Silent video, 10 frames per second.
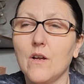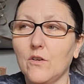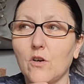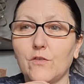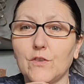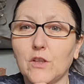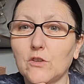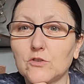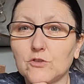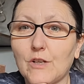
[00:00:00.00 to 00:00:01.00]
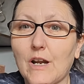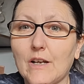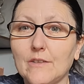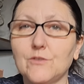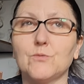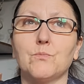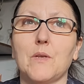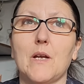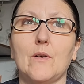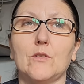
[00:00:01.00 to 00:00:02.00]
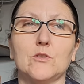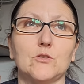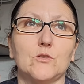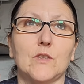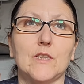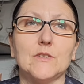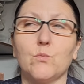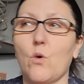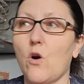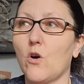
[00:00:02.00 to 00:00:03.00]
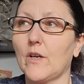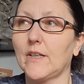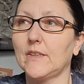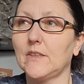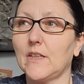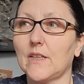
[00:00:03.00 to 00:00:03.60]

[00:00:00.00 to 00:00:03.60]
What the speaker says: Go for long drives, be able to do this, walking,